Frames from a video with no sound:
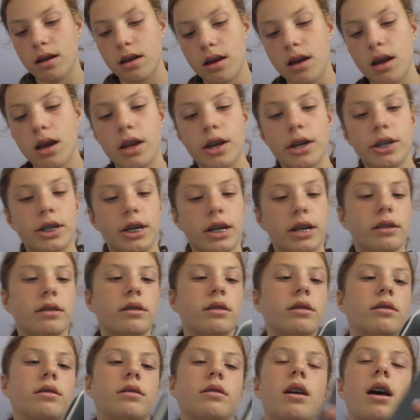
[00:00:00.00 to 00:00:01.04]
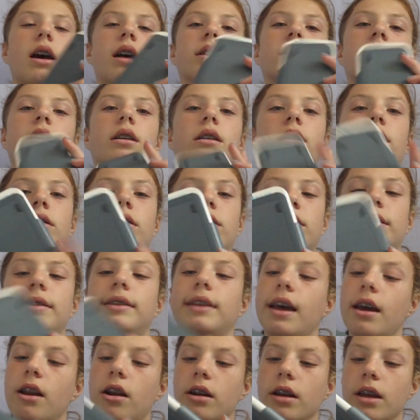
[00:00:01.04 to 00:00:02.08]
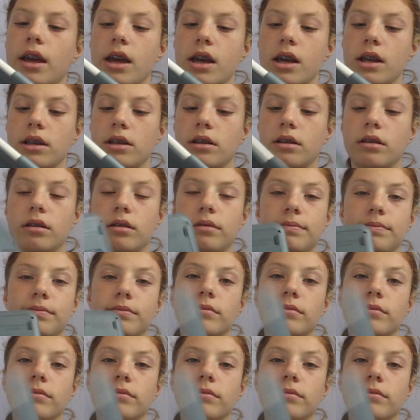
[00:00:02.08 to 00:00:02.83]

And it just has like a little slide-on case